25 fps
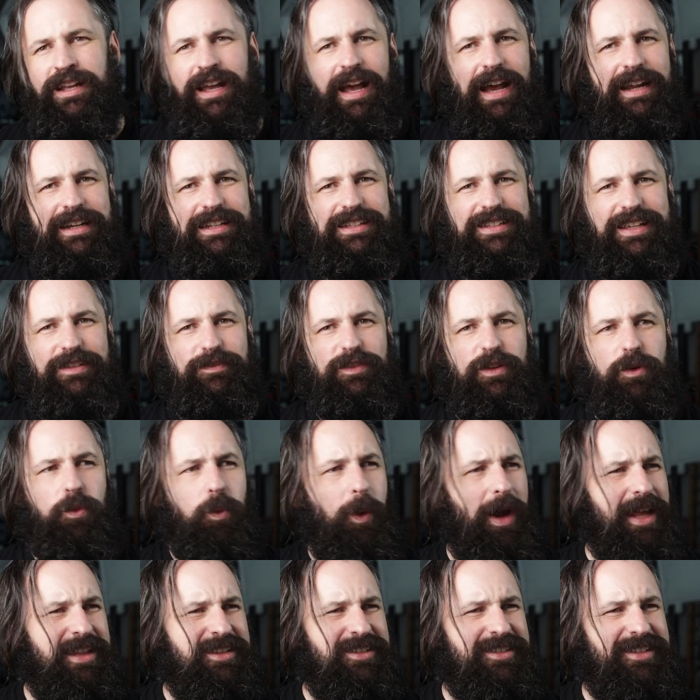And it's every
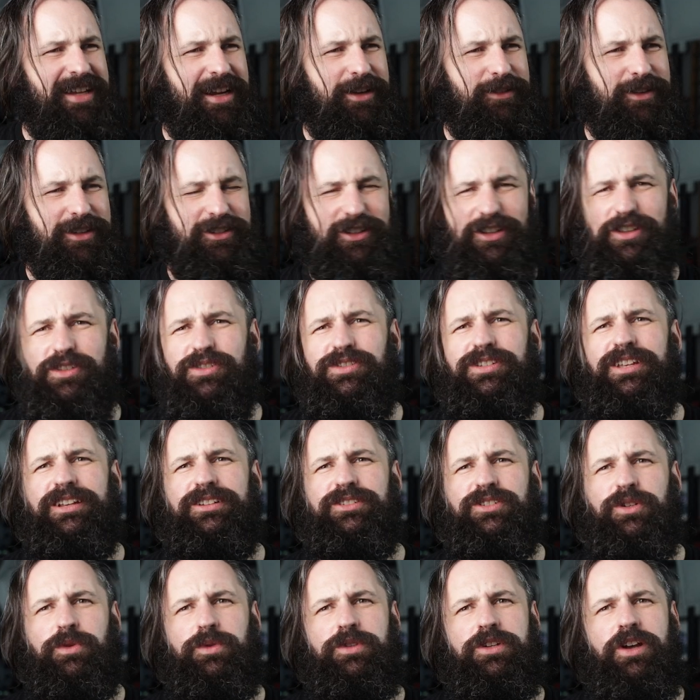Wednesday. I think it's like
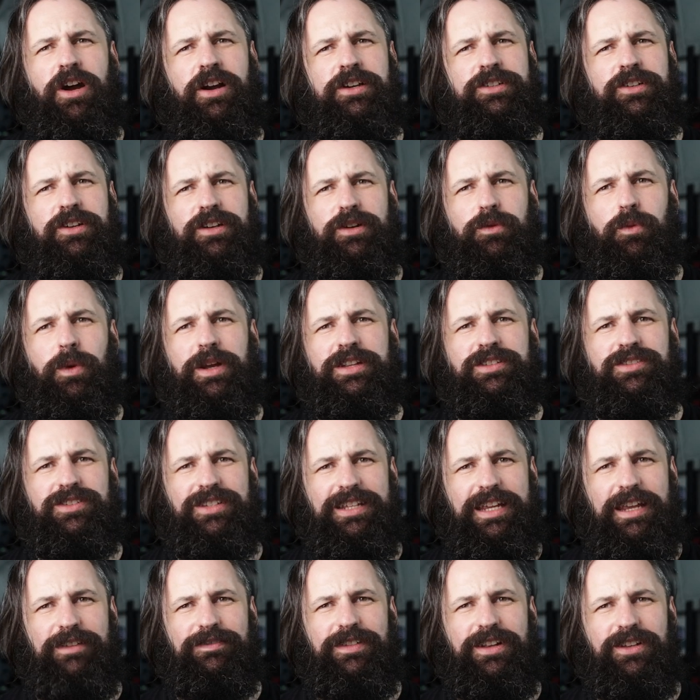6 till 9 on a
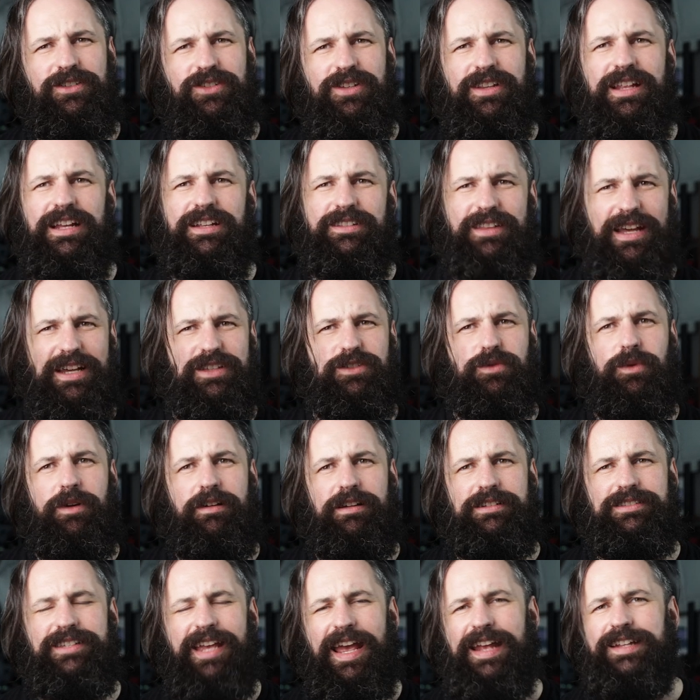Wednesday evening. So that's
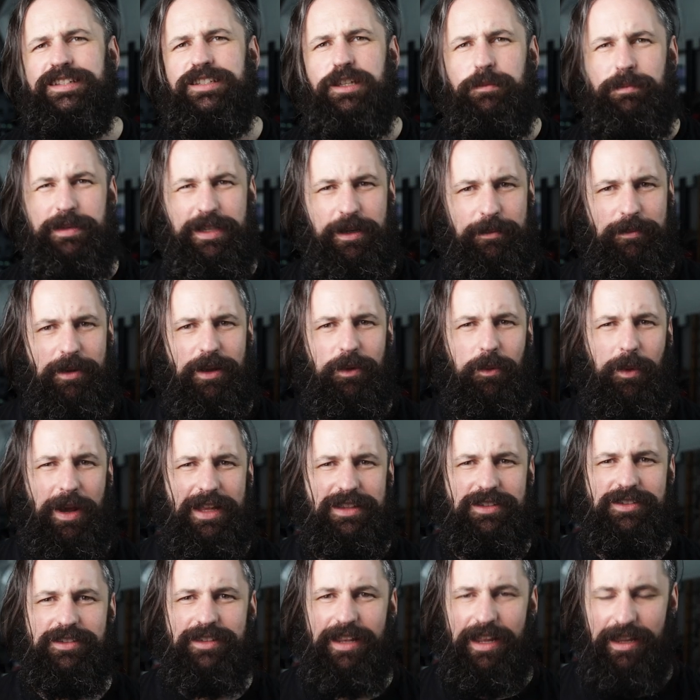where I tend to be on my
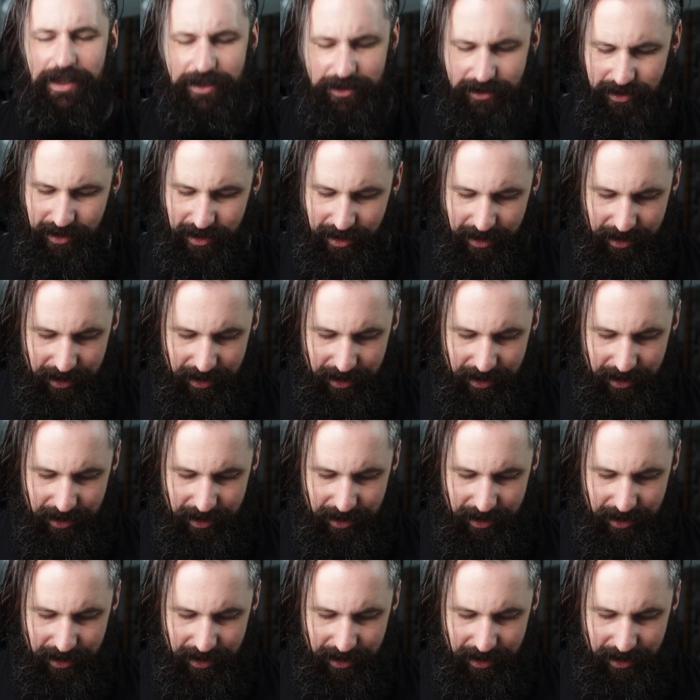Wednesdays.